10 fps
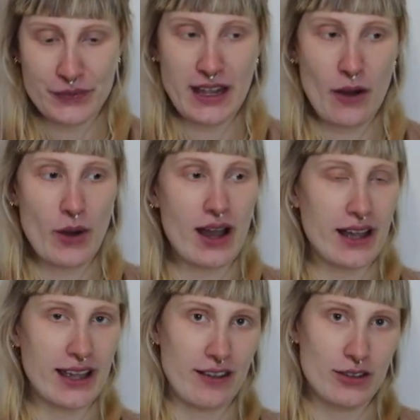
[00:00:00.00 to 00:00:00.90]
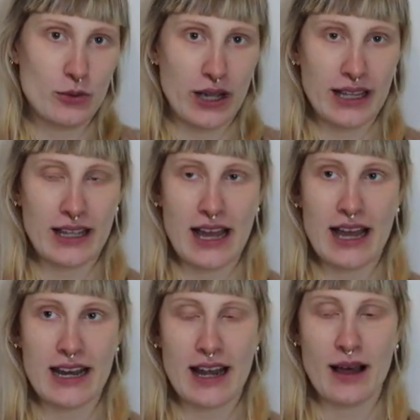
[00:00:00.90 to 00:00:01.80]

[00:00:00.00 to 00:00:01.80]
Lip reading: Now I gave it away and